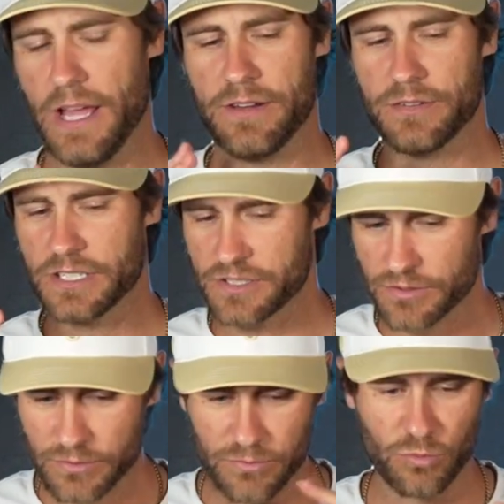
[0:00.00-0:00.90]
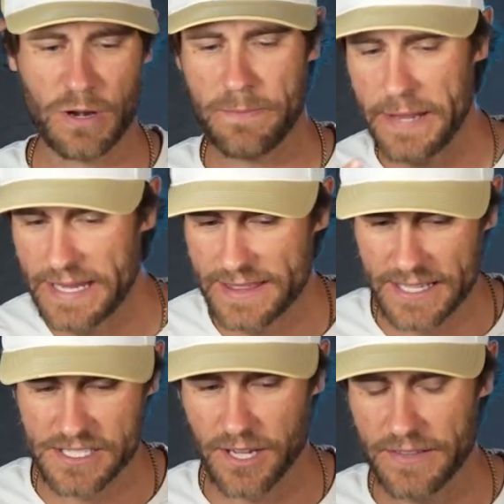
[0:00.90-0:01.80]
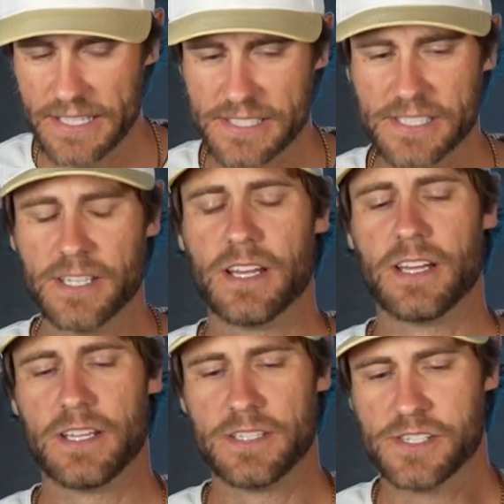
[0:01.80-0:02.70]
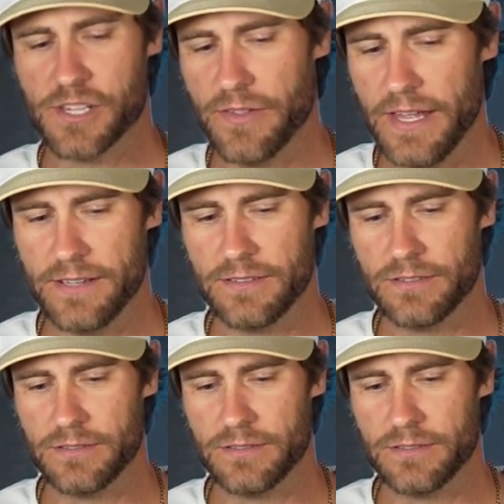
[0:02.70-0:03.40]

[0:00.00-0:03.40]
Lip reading: and just repeat things on this so that